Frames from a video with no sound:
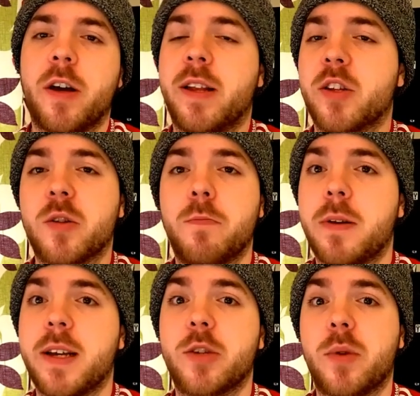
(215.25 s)
and in some
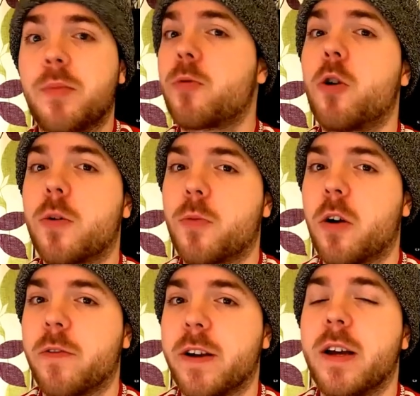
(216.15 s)
players we broke
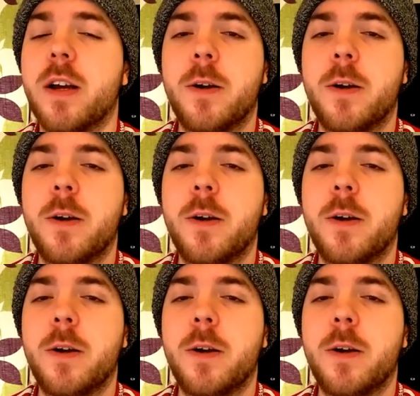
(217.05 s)
profit